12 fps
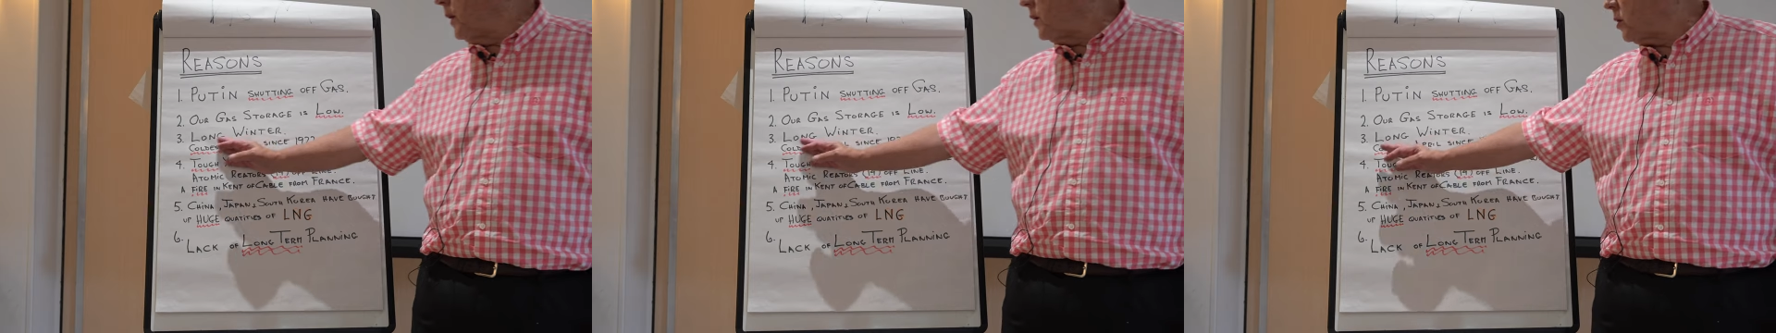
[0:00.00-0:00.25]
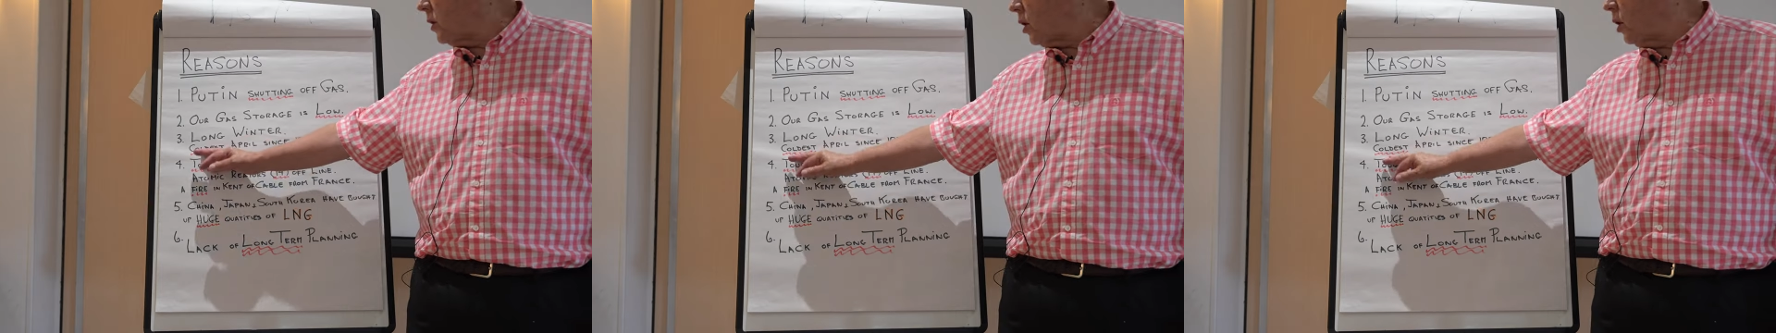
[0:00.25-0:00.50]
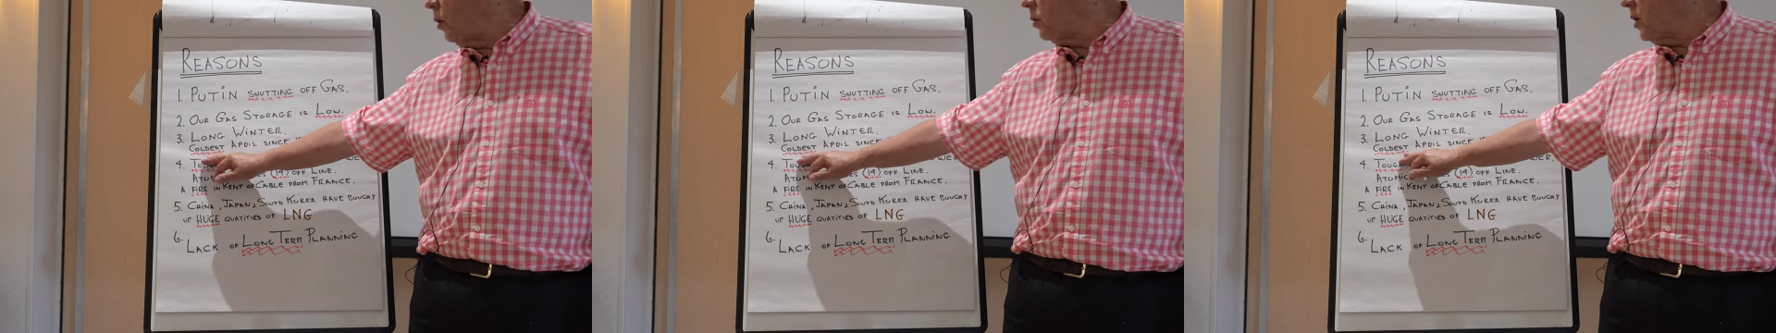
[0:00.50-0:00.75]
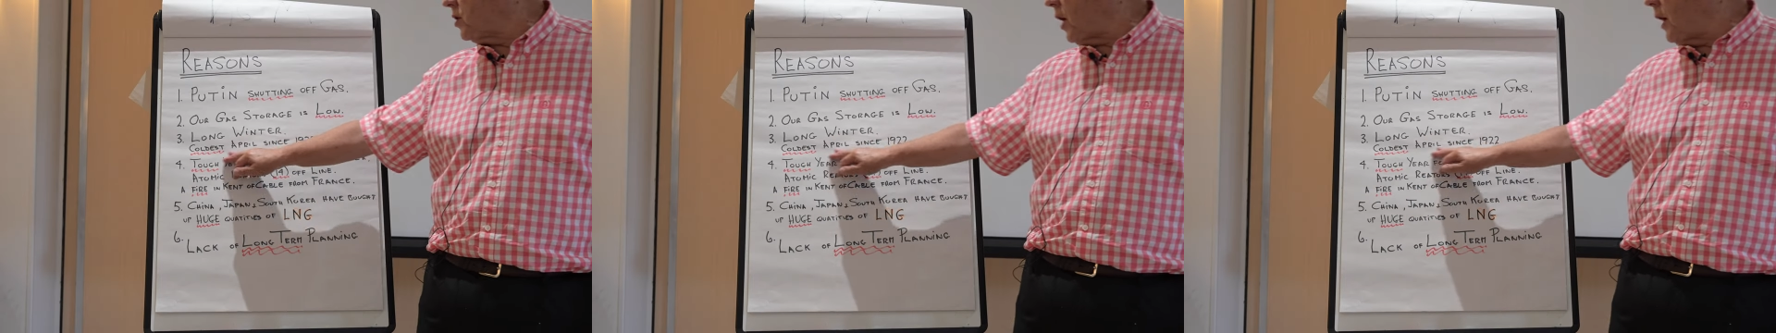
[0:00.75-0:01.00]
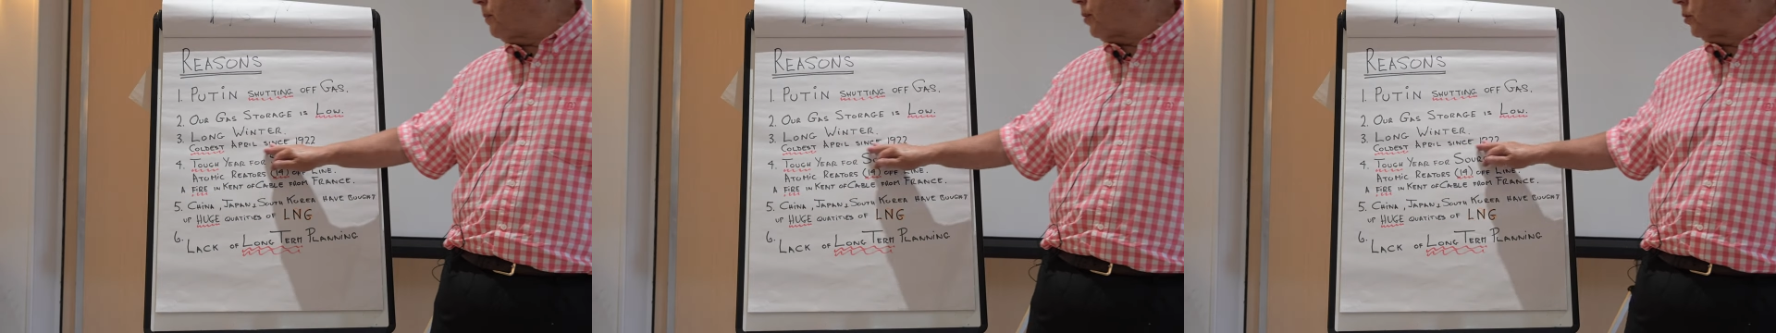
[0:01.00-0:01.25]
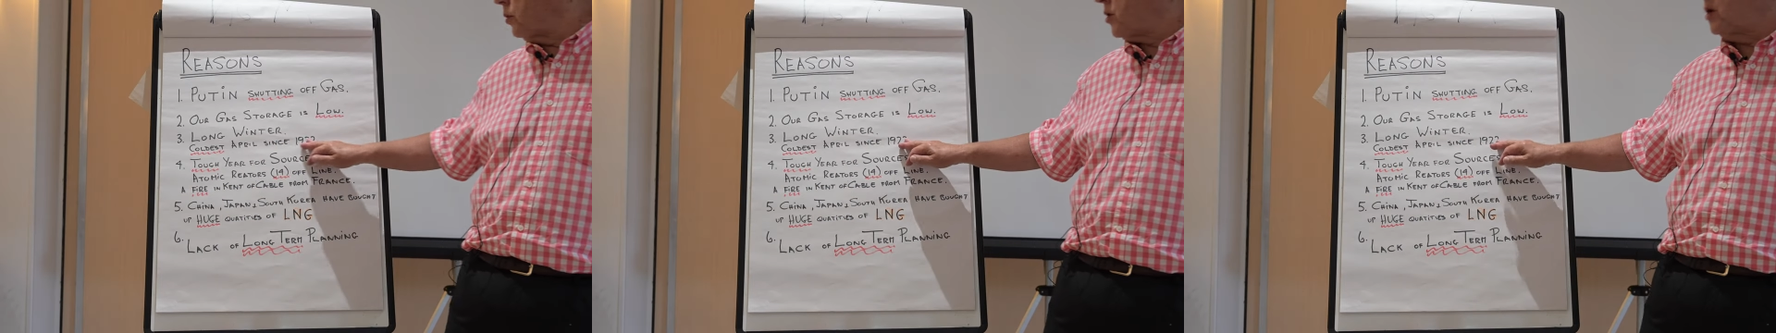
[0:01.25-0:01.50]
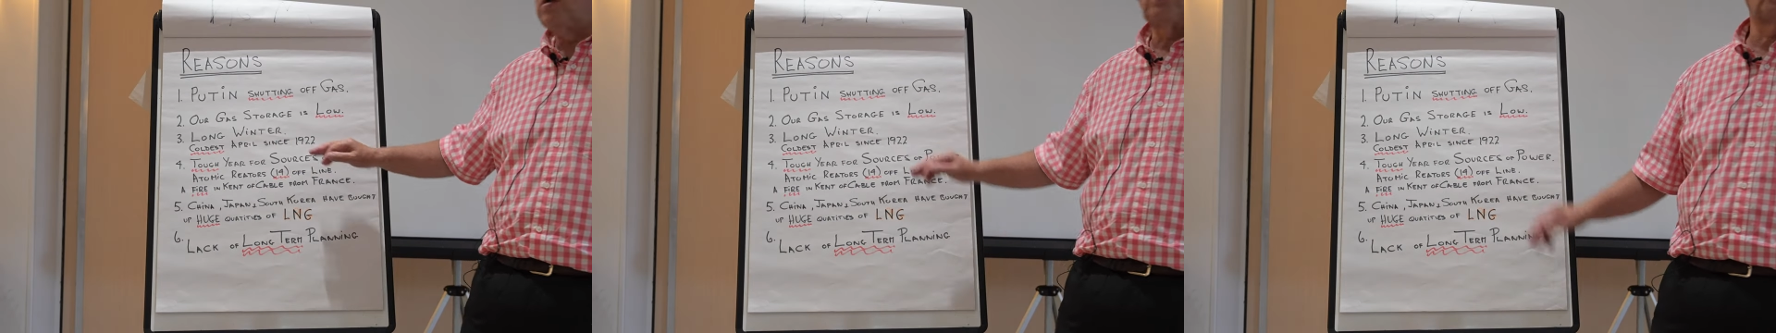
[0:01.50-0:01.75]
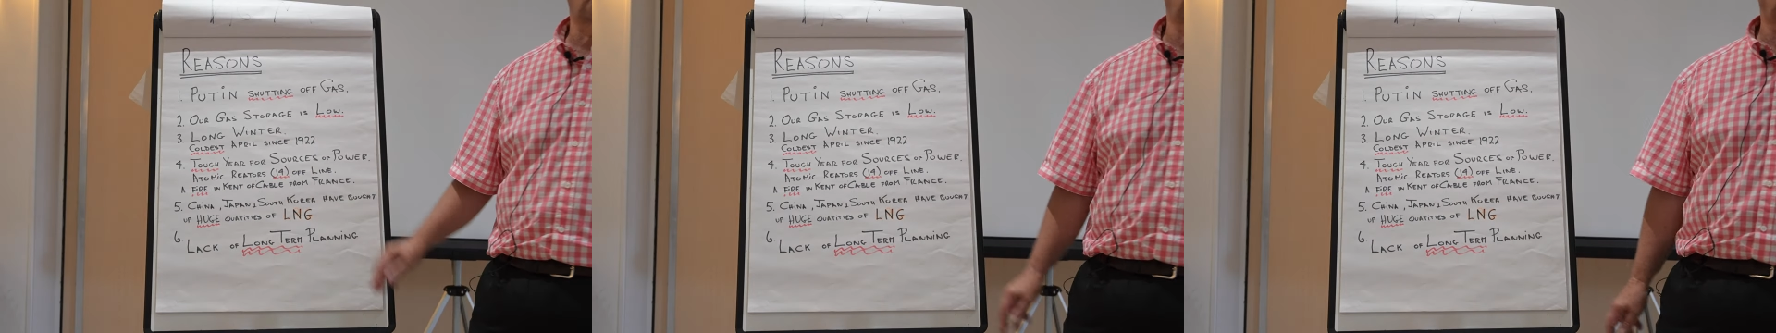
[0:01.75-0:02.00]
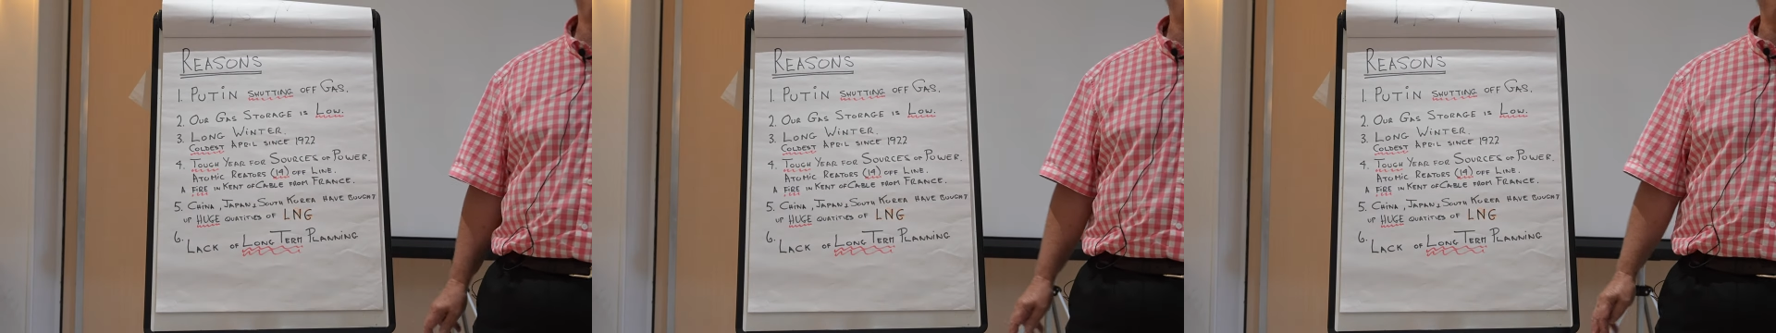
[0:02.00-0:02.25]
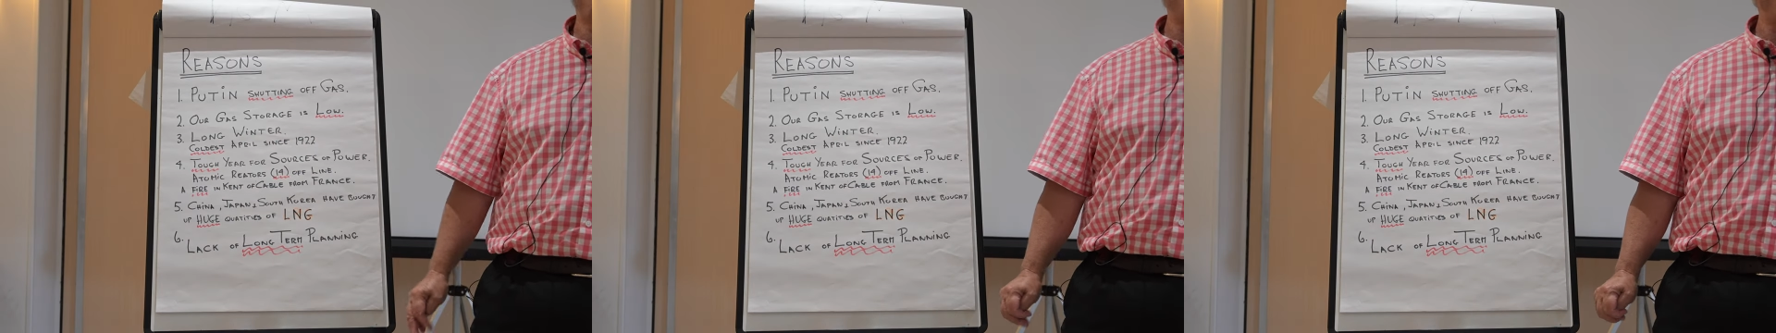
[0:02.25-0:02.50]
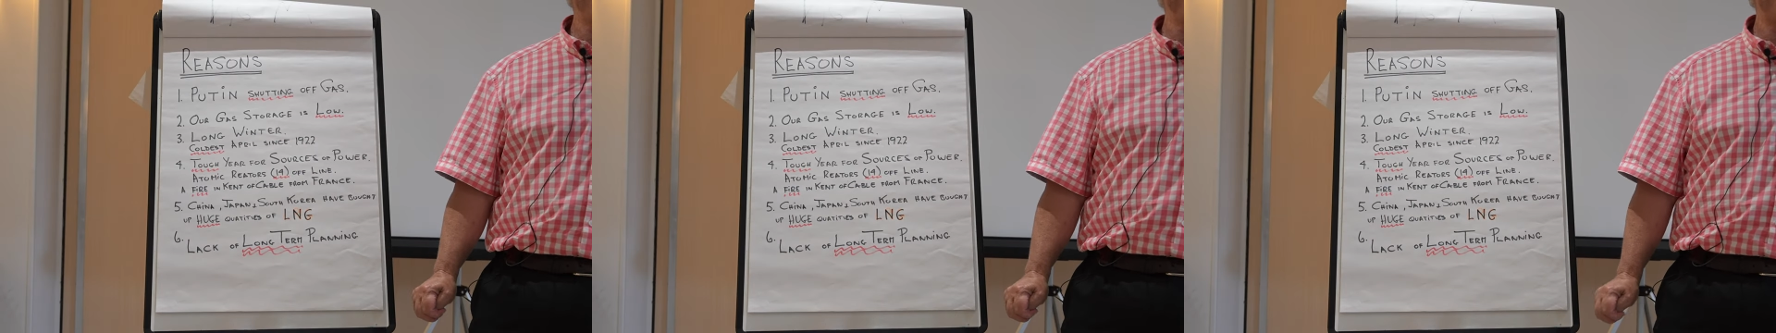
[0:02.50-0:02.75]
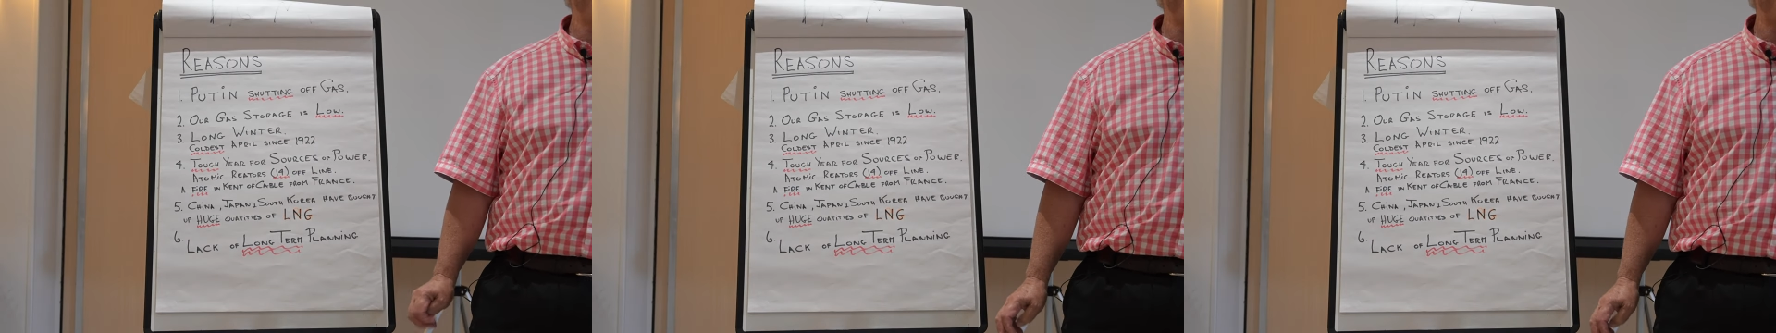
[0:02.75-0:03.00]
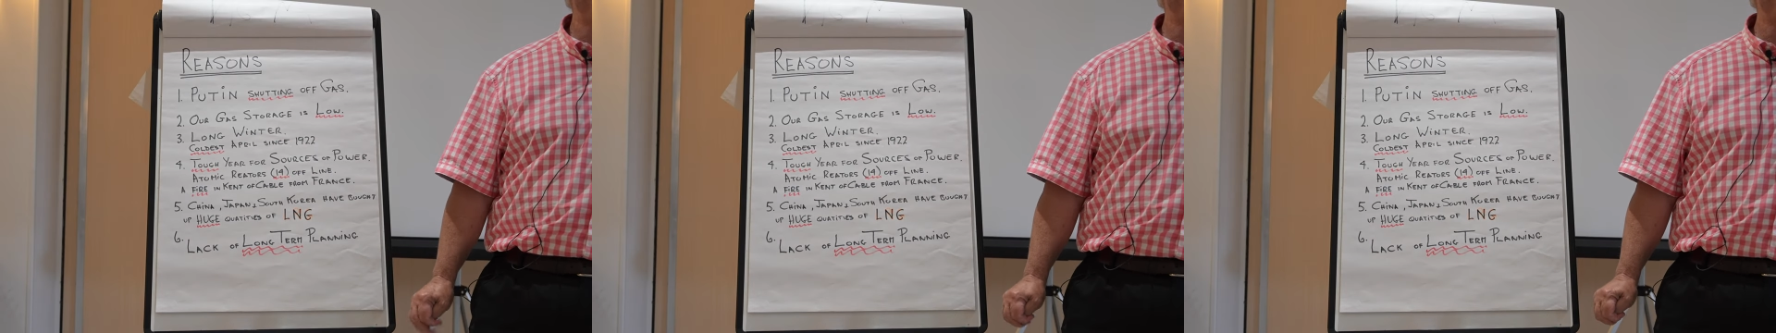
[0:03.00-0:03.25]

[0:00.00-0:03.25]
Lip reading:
No face is visible, so there are no lips to read.